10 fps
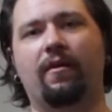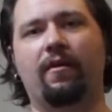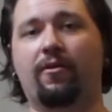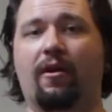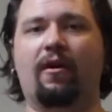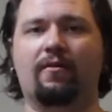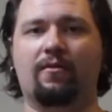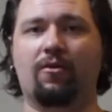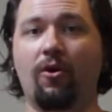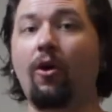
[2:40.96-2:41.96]
you're not
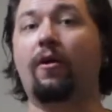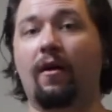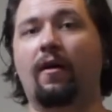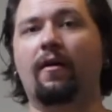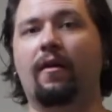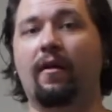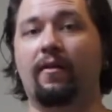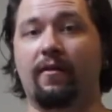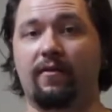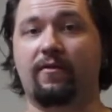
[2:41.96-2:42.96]
cooking it
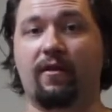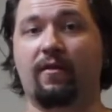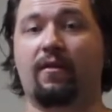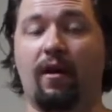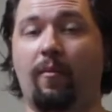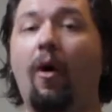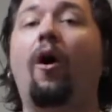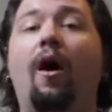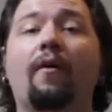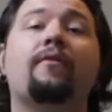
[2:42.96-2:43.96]
and it's going to come
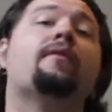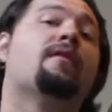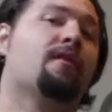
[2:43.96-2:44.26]
off,